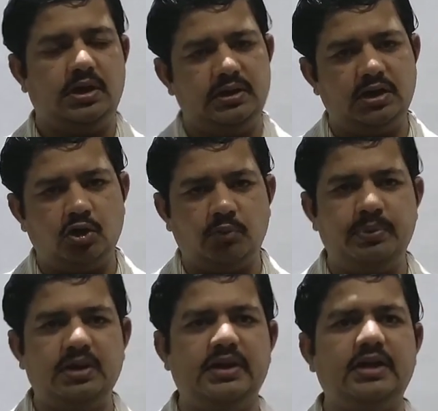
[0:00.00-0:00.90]
and the
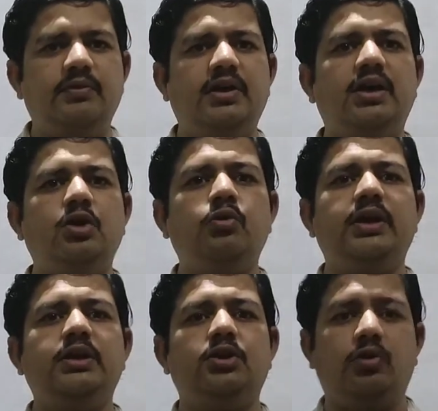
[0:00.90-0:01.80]
topic that we are
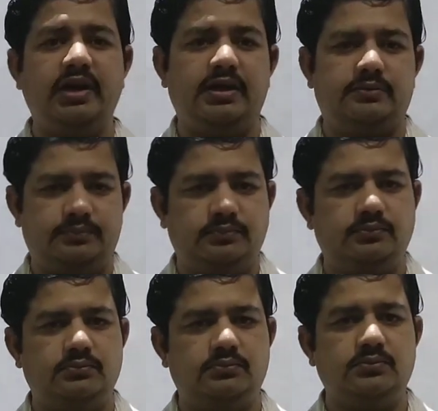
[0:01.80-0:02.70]
doing today
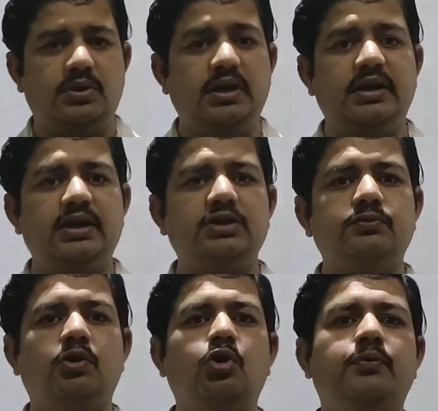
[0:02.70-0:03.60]
it
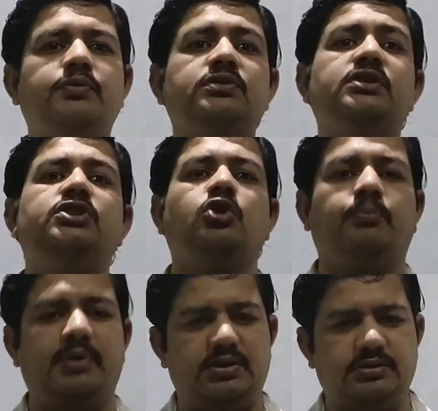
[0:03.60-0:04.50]
is one of such
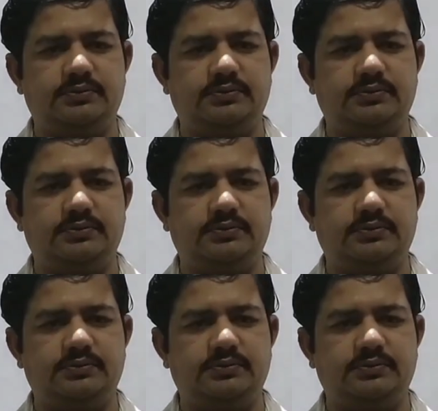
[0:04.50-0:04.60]
topics.